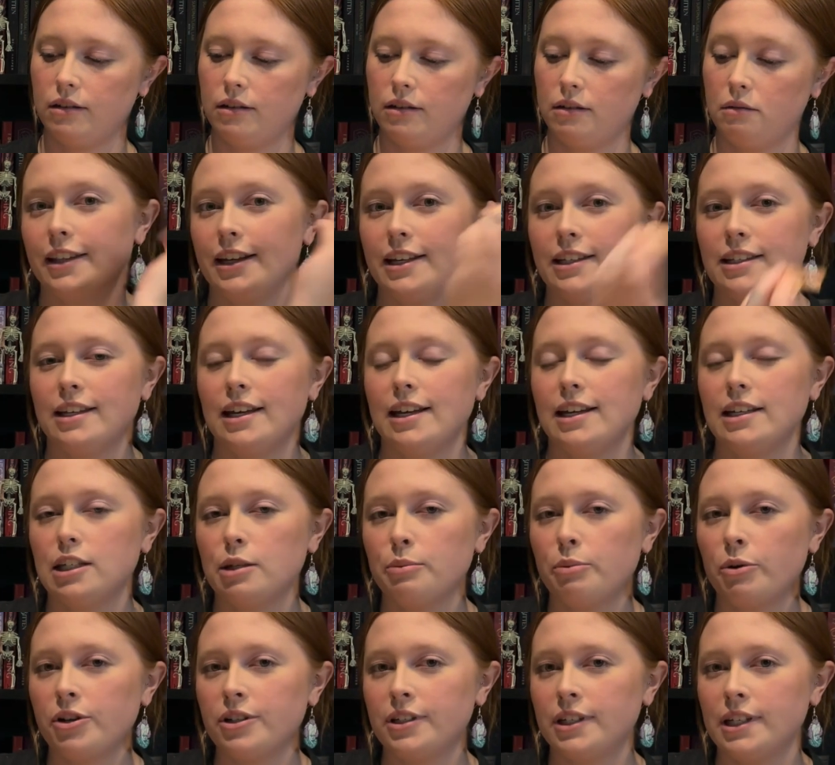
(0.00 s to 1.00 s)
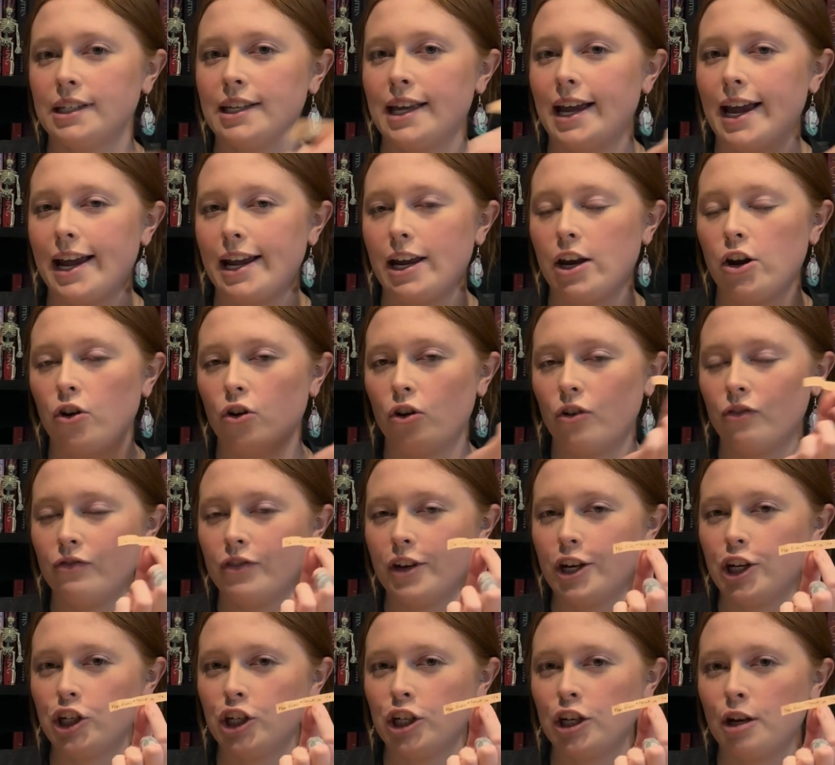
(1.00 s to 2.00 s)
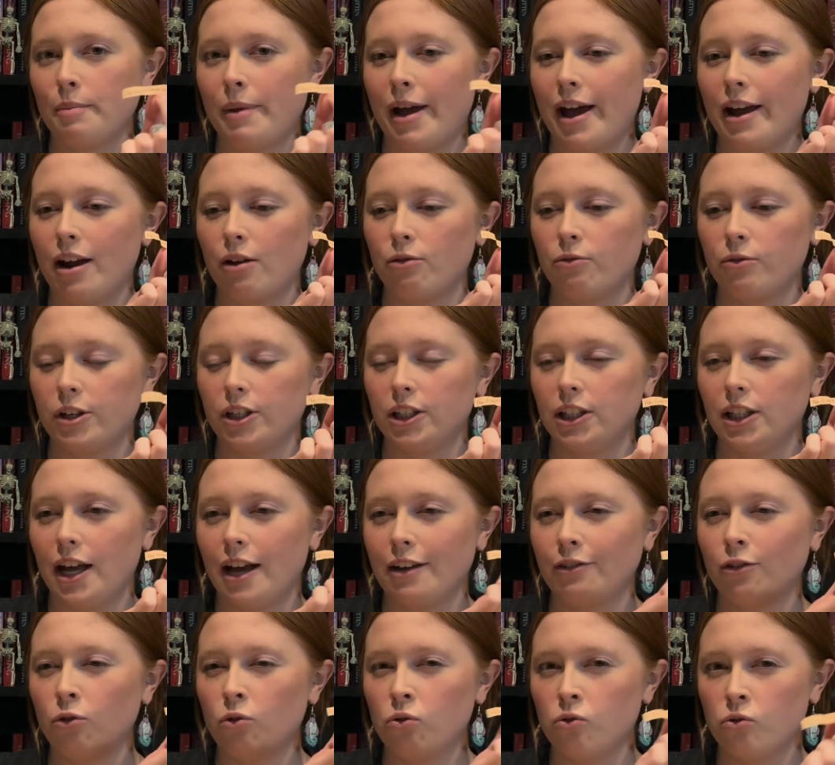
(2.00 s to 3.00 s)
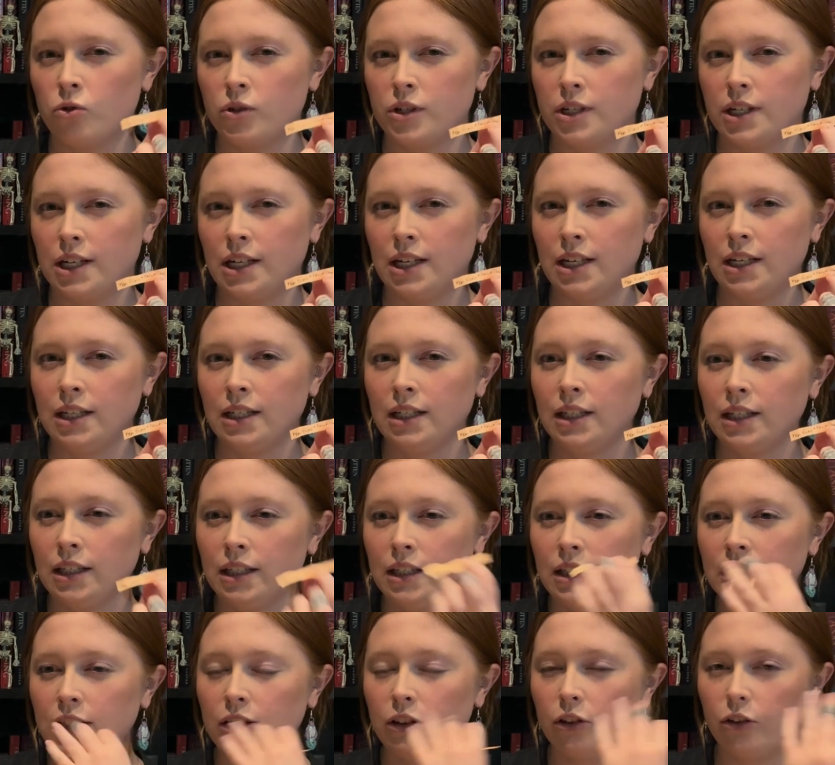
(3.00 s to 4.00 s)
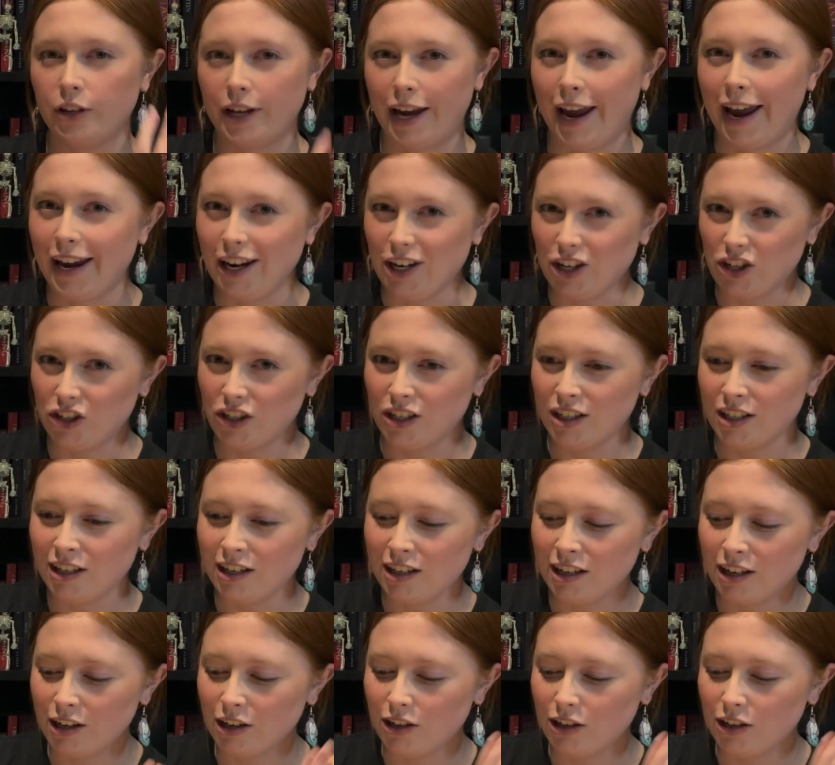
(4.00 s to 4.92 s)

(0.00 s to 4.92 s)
This is supposed to say non-fiction about a real life haunting location.